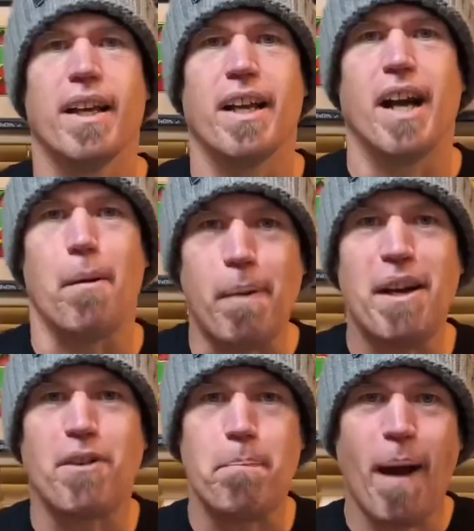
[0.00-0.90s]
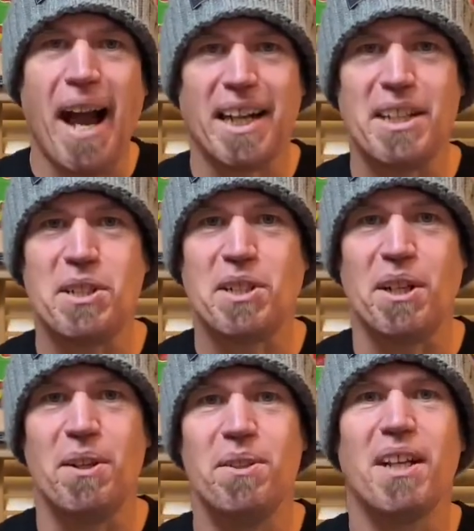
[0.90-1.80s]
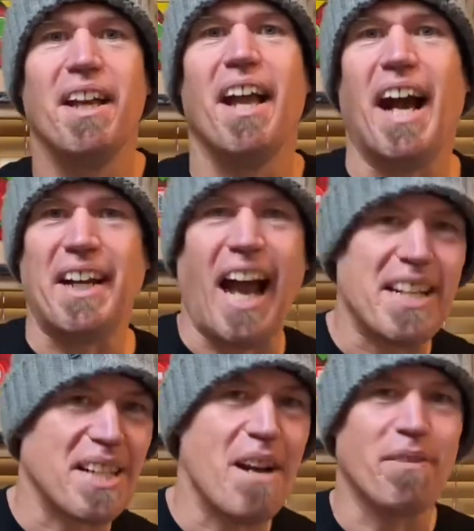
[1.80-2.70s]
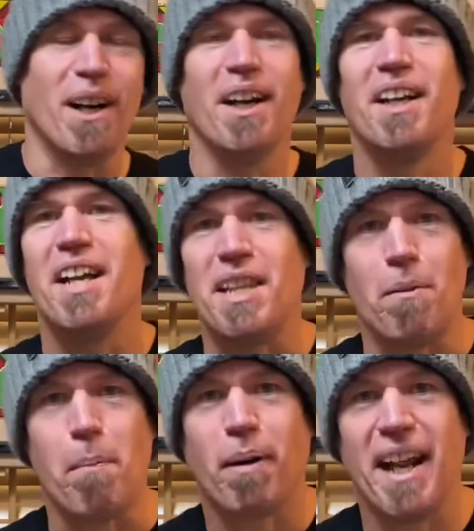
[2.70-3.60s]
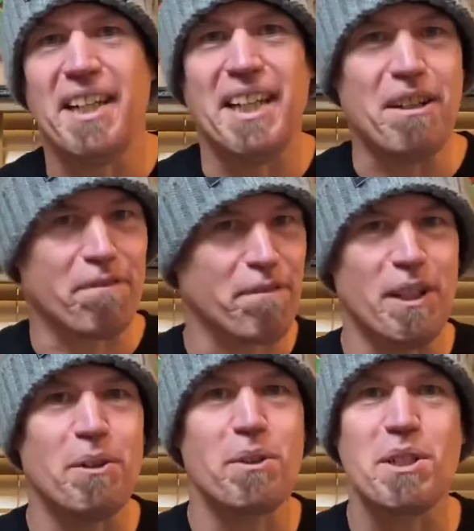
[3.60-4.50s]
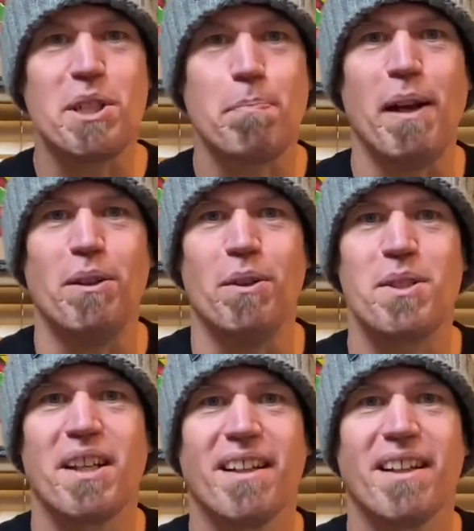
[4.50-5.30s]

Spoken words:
A bit of a battle ensued, and as ever, there were plenty of frills and spills.